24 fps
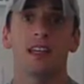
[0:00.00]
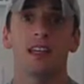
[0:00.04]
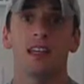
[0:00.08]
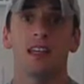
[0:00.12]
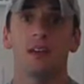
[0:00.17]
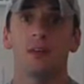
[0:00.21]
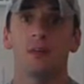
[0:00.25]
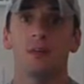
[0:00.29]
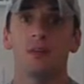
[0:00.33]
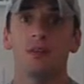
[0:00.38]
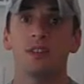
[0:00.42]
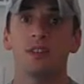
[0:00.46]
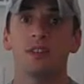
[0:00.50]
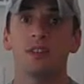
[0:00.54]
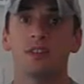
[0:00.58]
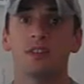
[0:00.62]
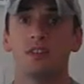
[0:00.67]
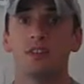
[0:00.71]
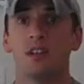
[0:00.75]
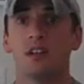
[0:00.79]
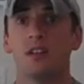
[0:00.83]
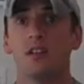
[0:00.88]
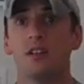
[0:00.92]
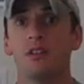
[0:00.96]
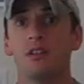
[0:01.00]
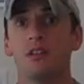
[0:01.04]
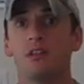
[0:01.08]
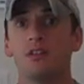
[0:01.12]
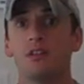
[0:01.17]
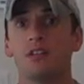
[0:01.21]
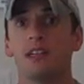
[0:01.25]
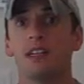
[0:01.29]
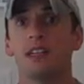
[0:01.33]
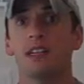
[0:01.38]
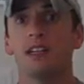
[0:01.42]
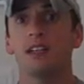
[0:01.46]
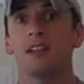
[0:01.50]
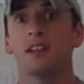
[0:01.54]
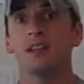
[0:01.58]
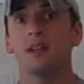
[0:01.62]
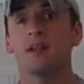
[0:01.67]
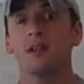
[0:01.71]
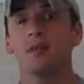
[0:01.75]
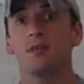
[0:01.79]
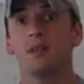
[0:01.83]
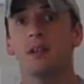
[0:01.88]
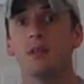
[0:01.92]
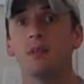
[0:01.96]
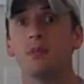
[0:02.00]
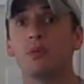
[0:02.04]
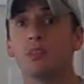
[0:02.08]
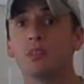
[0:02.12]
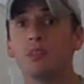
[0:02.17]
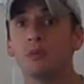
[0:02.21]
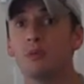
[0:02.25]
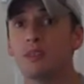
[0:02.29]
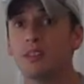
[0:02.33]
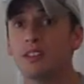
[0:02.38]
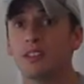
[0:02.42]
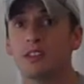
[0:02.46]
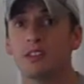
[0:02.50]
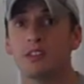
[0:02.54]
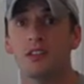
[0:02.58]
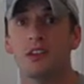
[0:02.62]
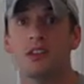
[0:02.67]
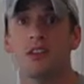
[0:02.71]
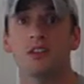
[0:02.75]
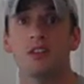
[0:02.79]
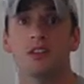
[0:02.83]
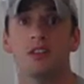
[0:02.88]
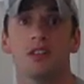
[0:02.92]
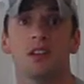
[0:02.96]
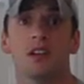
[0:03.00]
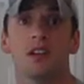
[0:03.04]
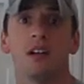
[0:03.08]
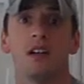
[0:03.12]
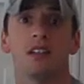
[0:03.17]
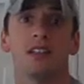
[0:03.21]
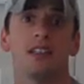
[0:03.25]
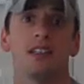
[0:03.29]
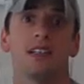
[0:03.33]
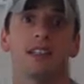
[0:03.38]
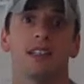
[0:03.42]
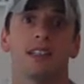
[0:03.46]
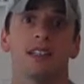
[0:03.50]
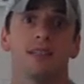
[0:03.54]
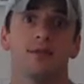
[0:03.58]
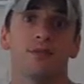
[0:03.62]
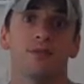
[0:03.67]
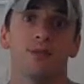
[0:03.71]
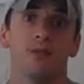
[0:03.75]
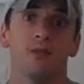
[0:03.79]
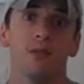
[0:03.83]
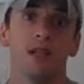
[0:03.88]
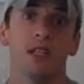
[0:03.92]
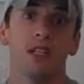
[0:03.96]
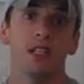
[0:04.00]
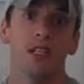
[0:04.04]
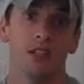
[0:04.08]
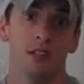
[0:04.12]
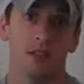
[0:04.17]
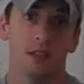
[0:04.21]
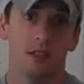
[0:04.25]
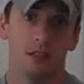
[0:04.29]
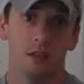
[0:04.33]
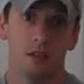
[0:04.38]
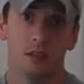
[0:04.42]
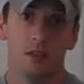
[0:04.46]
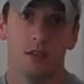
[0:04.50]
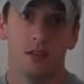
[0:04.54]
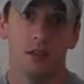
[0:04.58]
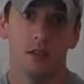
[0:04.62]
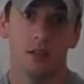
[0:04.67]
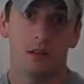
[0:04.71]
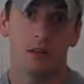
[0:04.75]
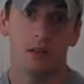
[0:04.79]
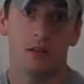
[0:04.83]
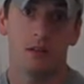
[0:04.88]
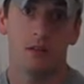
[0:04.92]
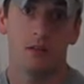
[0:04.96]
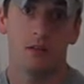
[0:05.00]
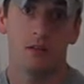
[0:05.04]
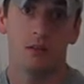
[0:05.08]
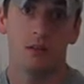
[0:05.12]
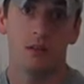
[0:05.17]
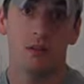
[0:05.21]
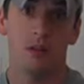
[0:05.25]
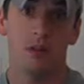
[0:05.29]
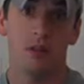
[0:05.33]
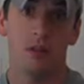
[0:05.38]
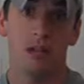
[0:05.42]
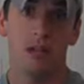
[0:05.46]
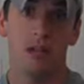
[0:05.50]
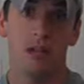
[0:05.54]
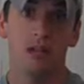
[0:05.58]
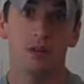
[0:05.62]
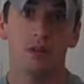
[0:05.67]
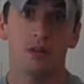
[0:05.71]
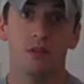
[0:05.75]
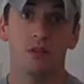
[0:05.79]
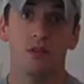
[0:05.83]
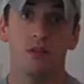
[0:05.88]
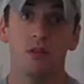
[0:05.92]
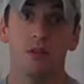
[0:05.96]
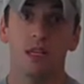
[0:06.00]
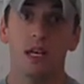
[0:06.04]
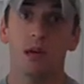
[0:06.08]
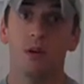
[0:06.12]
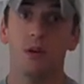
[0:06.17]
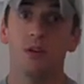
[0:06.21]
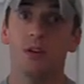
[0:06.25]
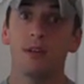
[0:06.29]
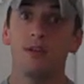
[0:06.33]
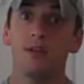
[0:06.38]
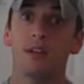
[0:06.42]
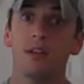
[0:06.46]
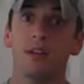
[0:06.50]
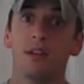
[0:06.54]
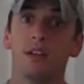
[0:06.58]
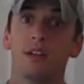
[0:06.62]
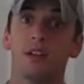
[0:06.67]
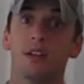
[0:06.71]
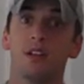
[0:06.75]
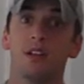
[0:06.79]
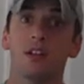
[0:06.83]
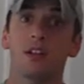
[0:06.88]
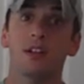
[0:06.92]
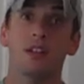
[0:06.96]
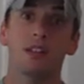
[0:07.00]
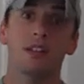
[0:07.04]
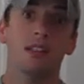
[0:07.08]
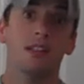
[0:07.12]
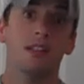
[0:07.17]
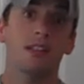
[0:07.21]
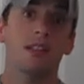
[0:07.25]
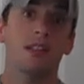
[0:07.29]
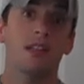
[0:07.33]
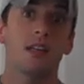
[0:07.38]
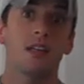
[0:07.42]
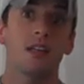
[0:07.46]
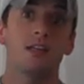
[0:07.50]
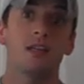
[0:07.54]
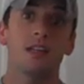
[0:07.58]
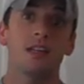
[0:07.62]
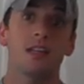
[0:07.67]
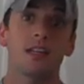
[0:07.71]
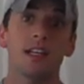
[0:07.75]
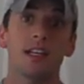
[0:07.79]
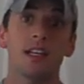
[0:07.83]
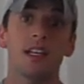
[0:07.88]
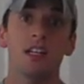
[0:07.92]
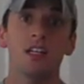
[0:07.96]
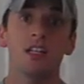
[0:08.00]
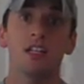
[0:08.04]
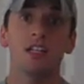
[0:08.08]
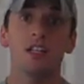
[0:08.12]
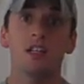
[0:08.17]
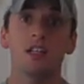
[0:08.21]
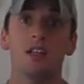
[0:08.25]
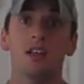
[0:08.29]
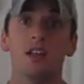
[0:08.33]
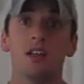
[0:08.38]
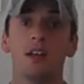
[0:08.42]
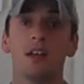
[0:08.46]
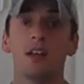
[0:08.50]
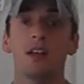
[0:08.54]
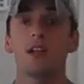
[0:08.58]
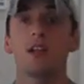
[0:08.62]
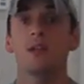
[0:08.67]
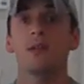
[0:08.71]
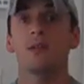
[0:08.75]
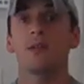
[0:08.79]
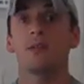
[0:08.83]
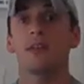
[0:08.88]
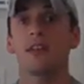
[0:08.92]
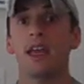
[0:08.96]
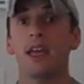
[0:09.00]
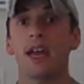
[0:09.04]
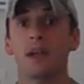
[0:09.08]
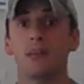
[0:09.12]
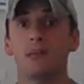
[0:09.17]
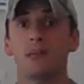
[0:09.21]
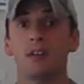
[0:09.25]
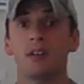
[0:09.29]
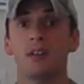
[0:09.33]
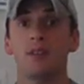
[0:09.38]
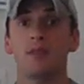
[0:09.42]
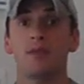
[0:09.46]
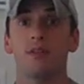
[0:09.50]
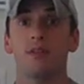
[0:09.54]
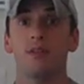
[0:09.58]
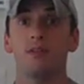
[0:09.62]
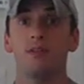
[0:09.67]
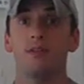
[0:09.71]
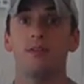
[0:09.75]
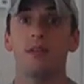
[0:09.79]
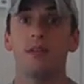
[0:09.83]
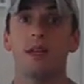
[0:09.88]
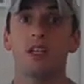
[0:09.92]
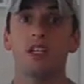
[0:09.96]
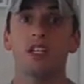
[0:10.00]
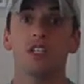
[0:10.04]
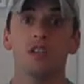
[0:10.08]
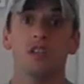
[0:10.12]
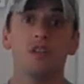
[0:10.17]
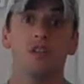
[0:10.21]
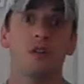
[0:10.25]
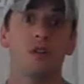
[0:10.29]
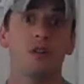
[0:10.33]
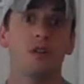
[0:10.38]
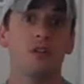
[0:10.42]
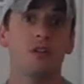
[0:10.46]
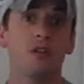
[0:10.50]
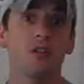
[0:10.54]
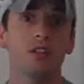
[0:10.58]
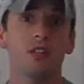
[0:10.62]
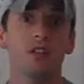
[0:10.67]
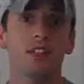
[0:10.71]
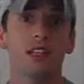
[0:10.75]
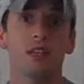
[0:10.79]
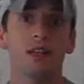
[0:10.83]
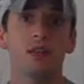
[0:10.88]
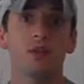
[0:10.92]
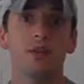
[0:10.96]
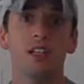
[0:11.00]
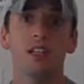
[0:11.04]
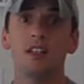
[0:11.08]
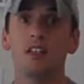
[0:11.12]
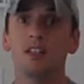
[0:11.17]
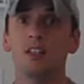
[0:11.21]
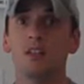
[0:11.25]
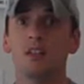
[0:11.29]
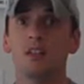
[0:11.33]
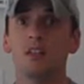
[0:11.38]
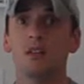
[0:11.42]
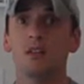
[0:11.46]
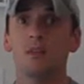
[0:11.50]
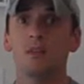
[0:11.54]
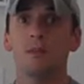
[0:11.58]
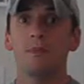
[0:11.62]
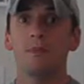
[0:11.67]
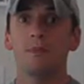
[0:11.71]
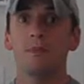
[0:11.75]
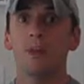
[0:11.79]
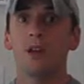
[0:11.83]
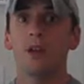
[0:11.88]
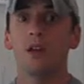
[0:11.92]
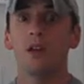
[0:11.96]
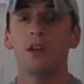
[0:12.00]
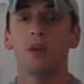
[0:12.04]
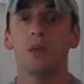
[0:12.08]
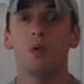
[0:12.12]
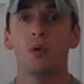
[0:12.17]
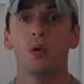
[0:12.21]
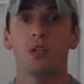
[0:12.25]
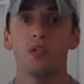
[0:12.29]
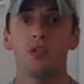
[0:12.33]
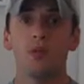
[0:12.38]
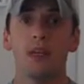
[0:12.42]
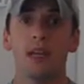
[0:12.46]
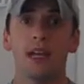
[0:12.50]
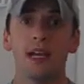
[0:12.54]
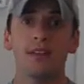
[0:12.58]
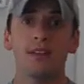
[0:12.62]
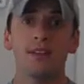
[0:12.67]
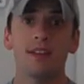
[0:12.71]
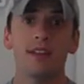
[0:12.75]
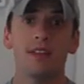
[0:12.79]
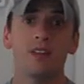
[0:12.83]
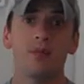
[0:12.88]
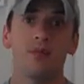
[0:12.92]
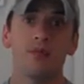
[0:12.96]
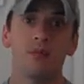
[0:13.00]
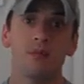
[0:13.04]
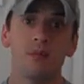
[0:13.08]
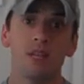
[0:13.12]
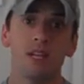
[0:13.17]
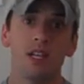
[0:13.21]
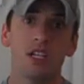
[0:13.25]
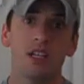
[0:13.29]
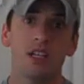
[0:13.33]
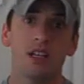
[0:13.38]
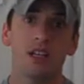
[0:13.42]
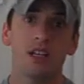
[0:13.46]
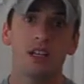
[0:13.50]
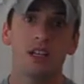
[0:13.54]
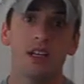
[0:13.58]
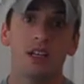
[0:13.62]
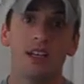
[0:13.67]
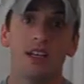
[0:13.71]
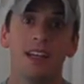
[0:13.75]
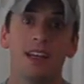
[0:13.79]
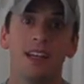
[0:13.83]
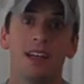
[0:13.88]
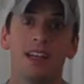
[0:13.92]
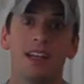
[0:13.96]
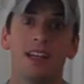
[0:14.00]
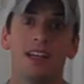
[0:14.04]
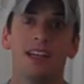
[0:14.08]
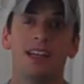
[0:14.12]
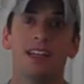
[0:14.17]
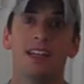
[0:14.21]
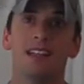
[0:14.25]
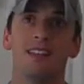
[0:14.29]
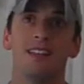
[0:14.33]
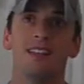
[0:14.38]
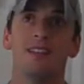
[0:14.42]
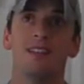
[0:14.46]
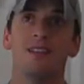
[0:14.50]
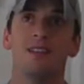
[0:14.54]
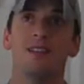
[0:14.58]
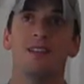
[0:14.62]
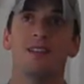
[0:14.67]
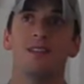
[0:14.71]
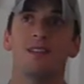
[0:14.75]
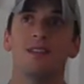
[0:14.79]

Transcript: handing out business cards, getting other people's business cards and contact information. Okay, so now we've collected their attention, we've captured their information. The third C we need to do, once we have that information, and